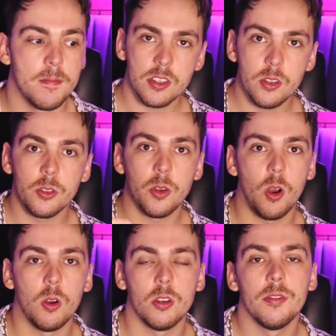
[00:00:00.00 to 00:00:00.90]
I'll still do
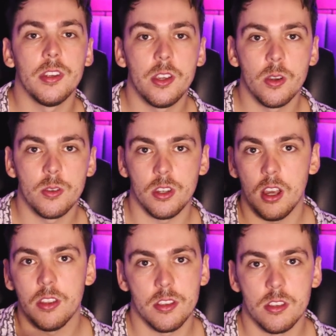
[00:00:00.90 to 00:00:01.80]
horror videos
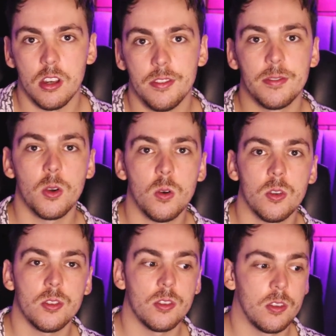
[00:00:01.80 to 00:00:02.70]
and other stuff, of
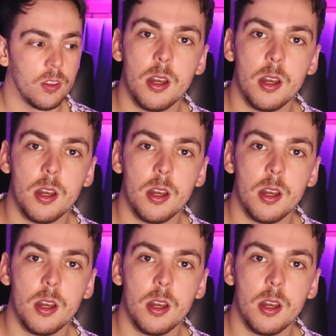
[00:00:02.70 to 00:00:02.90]
course,